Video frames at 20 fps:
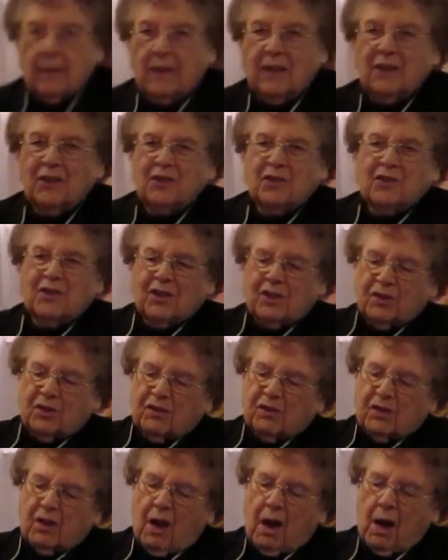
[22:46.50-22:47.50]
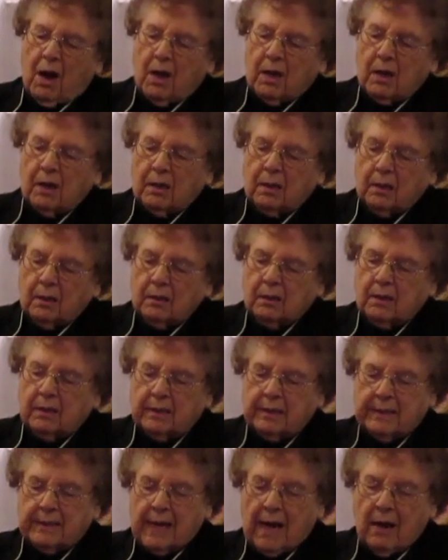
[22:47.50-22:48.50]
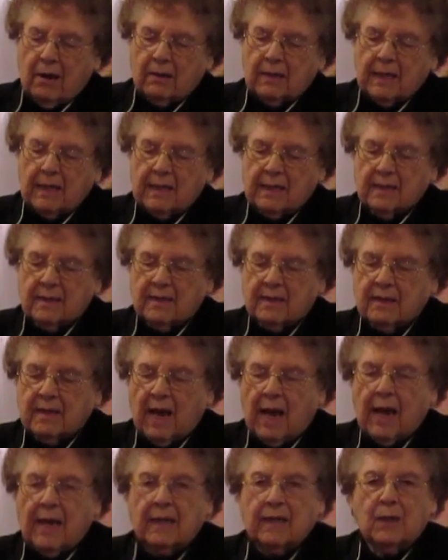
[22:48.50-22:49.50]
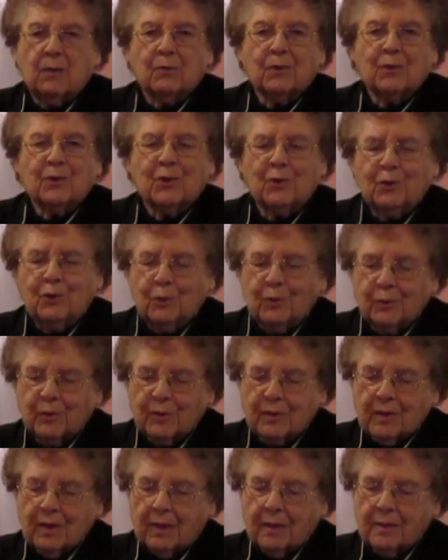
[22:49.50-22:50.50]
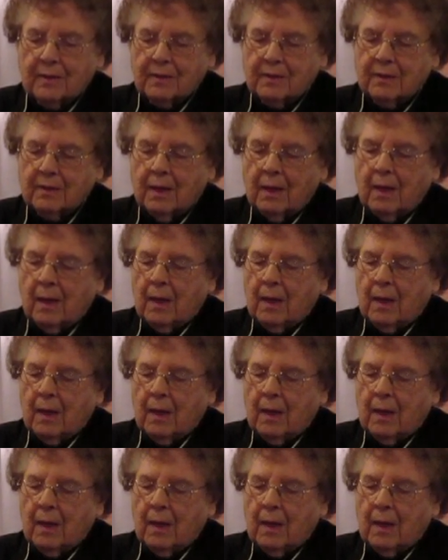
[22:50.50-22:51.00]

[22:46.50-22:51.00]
It just hung down at his side. It was useless.